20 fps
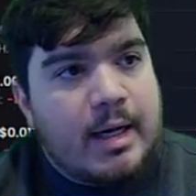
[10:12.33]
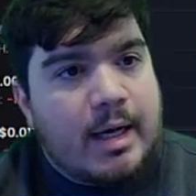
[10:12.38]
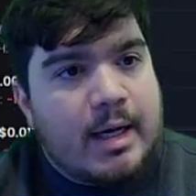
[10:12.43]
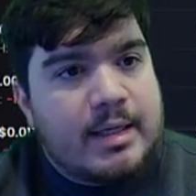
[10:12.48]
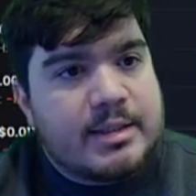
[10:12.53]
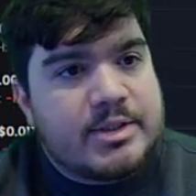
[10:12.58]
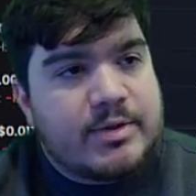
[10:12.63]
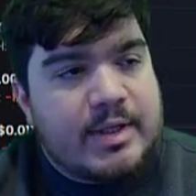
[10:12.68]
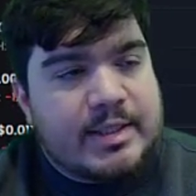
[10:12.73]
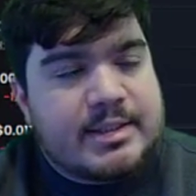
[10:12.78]

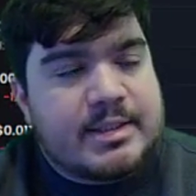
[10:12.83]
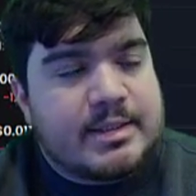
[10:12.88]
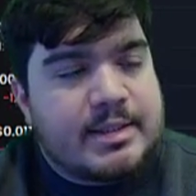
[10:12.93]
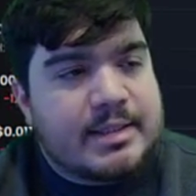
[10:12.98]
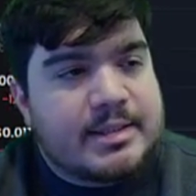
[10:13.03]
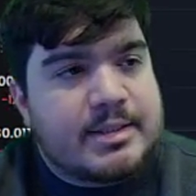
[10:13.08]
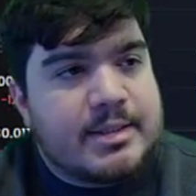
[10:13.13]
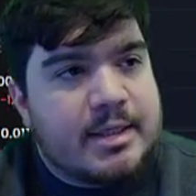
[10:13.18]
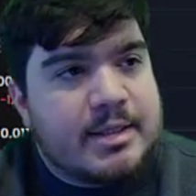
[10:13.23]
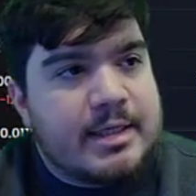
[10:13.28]
So
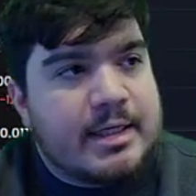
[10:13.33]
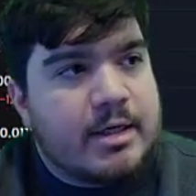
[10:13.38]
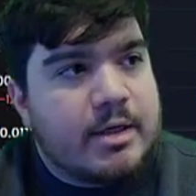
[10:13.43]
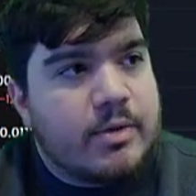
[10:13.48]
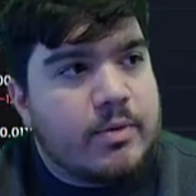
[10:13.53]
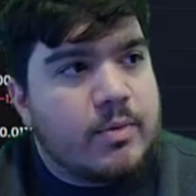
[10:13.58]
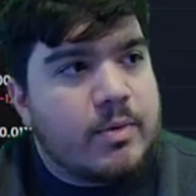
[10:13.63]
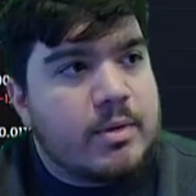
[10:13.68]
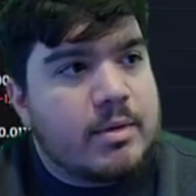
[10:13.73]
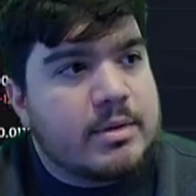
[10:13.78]
that's not the end of
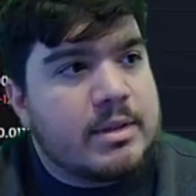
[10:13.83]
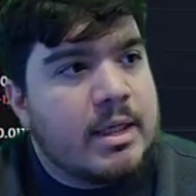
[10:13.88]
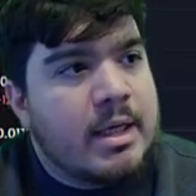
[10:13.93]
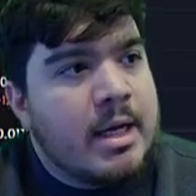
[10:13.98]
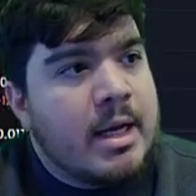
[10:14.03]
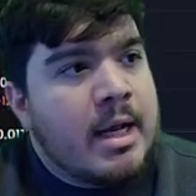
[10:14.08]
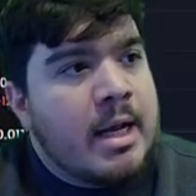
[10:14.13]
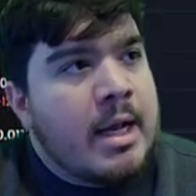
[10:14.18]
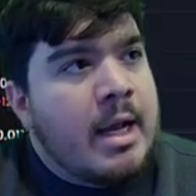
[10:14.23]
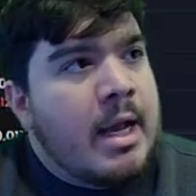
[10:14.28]
the world.
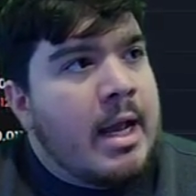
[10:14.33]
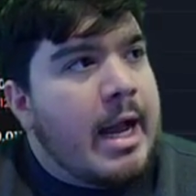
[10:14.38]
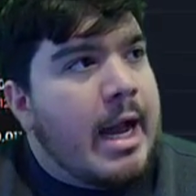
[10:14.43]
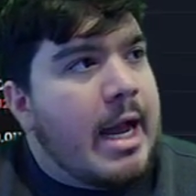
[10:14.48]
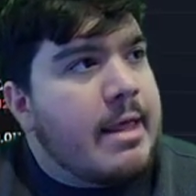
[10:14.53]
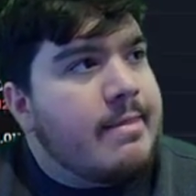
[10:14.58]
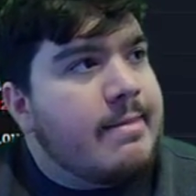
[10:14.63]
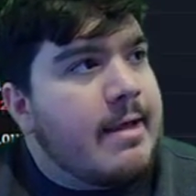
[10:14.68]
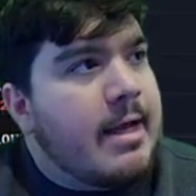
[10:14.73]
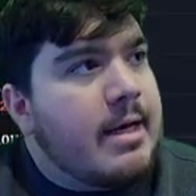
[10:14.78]

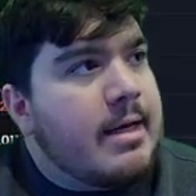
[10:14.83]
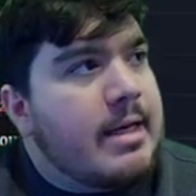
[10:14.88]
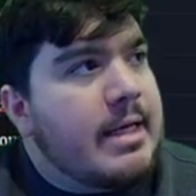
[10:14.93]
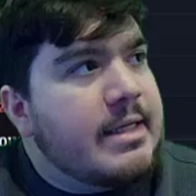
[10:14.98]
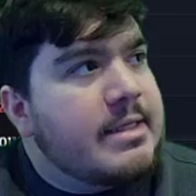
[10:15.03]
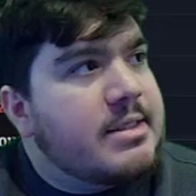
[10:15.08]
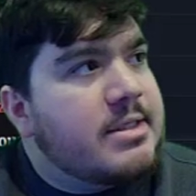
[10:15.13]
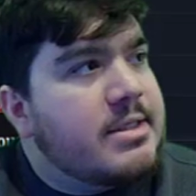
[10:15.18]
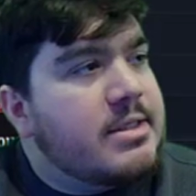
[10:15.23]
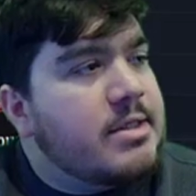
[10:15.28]
And then
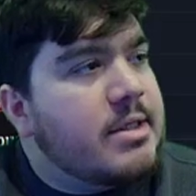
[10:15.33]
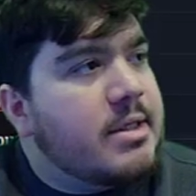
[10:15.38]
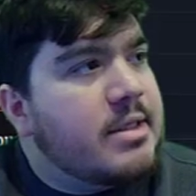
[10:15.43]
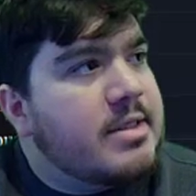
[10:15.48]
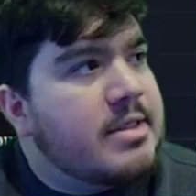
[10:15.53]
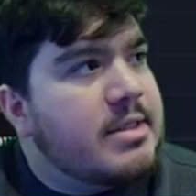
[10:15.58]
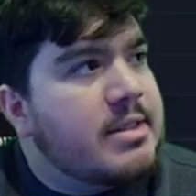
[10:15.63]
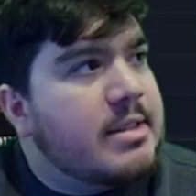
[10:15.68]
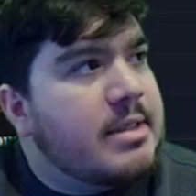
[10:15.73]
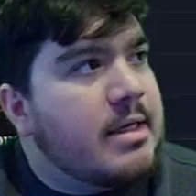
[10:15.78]
it's
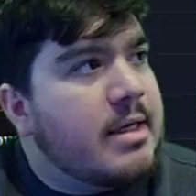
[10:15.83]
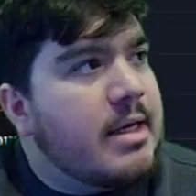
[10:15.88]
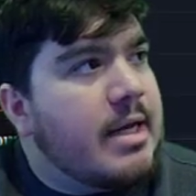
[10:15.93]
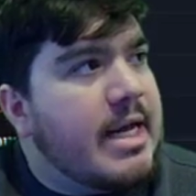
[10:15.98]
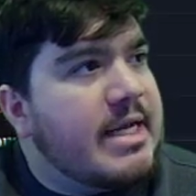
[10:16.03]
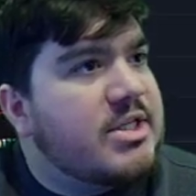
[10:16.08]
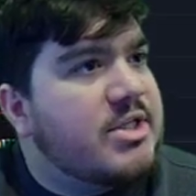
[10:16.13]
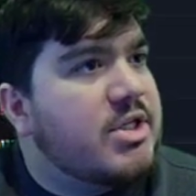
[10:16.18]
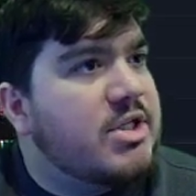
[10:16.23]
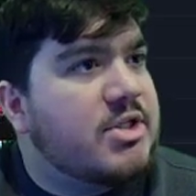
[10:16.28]
just
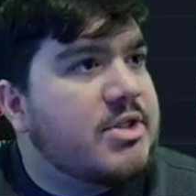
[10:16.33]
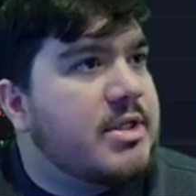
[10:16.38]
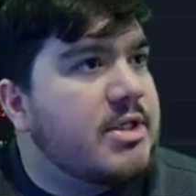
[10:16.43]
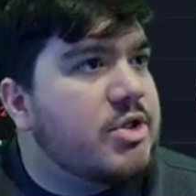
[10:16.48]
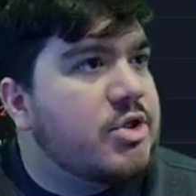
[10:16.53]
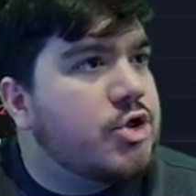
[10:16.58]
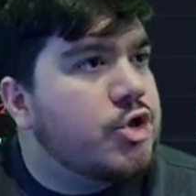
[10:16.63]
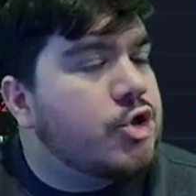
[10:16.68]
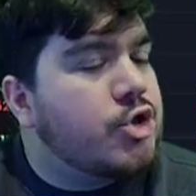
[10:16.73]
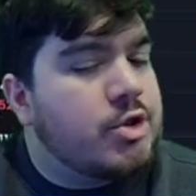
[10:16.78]

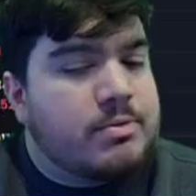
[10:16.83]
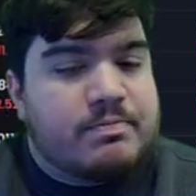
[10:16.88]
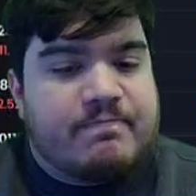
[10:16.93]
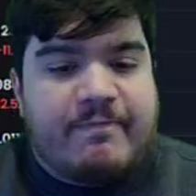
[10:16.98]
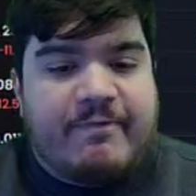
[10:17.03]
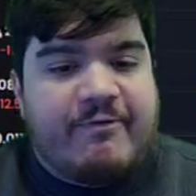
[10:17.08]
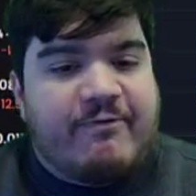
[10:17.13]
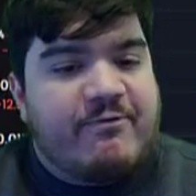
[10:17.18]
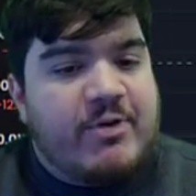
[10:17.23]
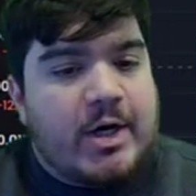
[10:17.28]
this
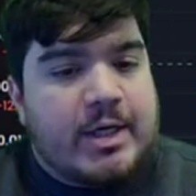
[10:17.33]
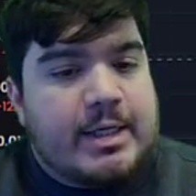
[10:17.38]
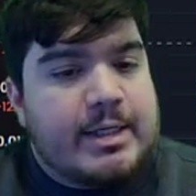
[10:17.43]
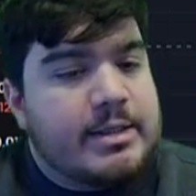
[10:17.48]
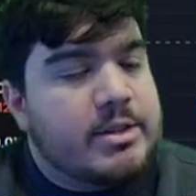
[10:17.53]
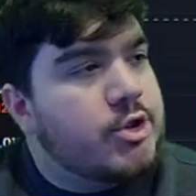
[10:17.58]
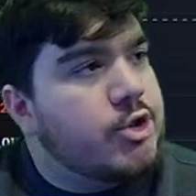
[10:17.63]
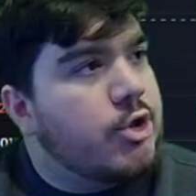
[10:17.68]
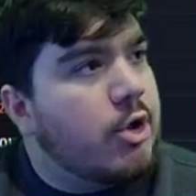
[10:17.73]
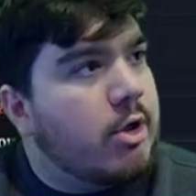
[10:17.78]

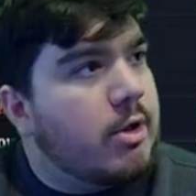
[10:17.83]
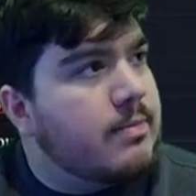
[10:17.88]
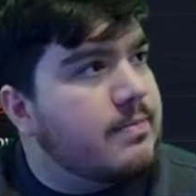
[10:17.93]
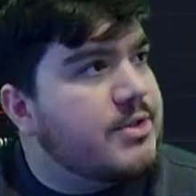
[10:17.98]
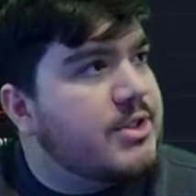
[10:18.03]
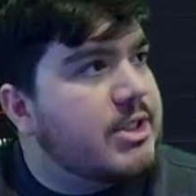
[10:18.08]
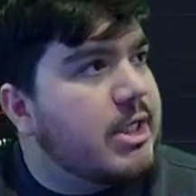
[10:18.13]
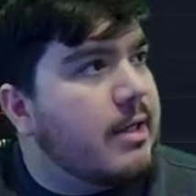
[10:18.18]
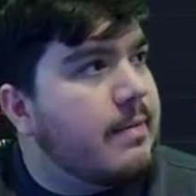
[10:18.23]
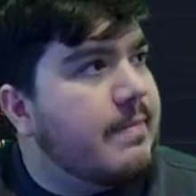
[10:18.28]
fucking charm
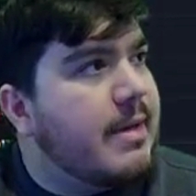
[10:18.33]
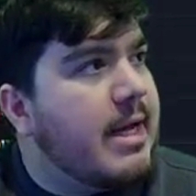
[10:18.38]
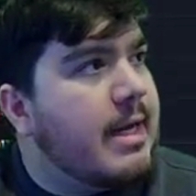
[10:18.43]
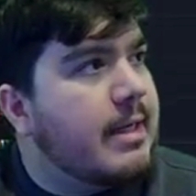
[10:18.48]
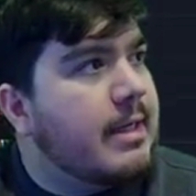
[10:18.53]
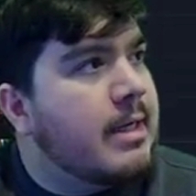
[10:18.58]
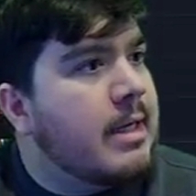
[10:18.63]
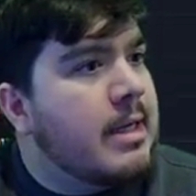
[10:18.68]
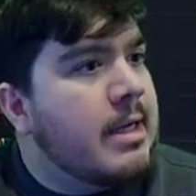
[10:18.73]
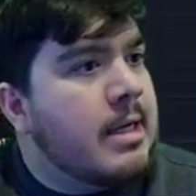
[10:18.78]

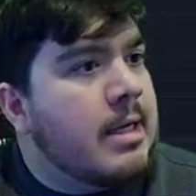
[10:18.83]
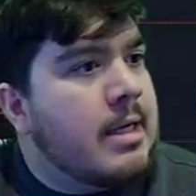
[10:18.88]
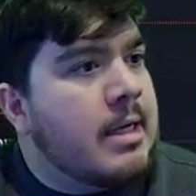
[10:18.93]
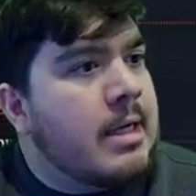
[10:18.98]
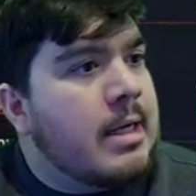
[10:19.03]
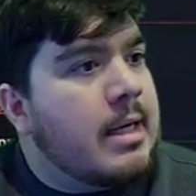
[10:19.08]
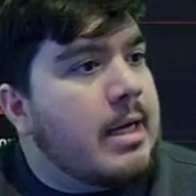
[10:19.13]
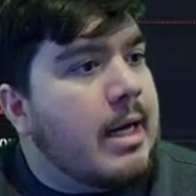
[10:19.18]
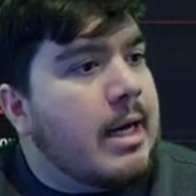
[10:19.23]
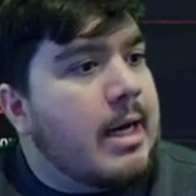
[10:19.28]
scumbag,
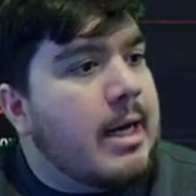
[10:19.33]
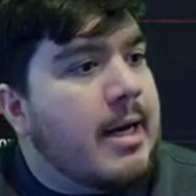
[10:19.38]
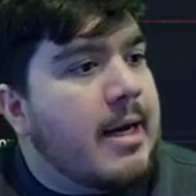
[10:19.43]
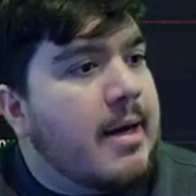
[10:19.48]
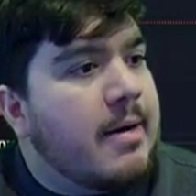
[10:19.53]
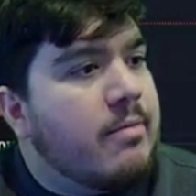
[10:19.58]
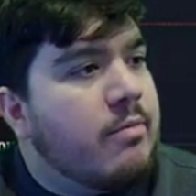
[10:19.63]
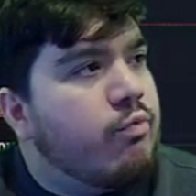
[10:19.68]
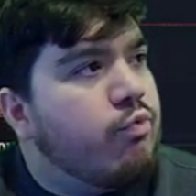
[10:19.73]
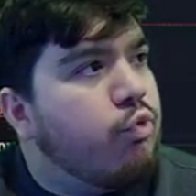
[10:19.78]

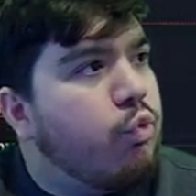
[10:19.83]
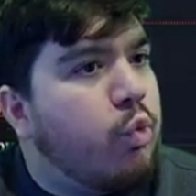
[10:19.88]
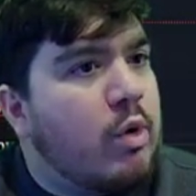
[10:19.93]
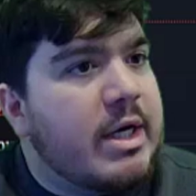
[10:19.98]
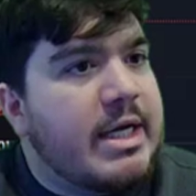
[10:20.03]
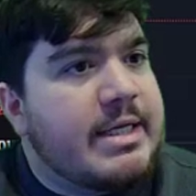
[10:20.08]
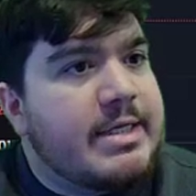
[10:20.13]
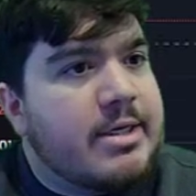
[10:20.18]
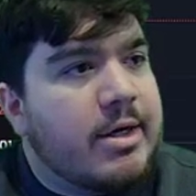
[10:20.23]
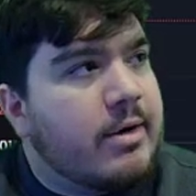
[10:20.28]

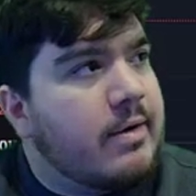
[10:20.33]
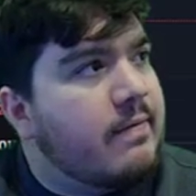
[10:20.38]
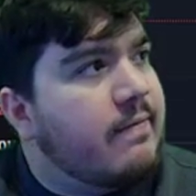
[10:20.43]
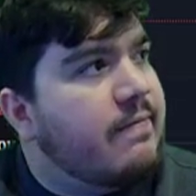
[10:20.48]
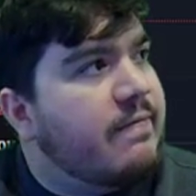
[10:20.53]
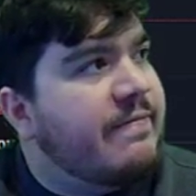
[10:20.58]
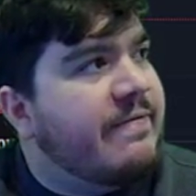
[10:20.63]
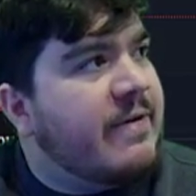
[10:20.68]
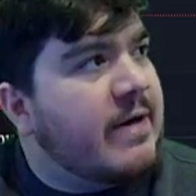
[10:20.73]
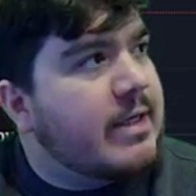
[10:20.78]
retard
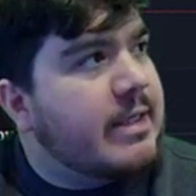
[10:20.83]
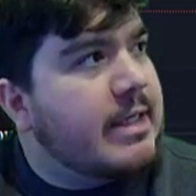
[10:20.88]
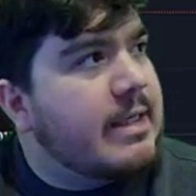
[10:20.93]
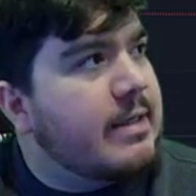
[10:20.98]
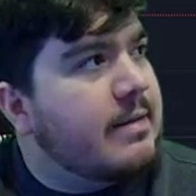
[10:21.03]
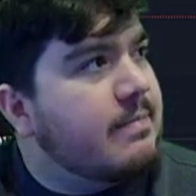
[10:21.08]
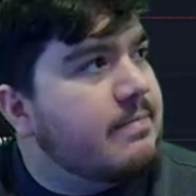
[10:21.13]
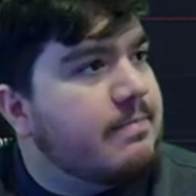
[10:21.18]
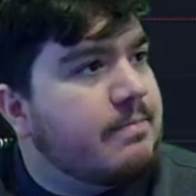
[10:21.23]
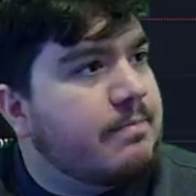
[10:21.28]
fucking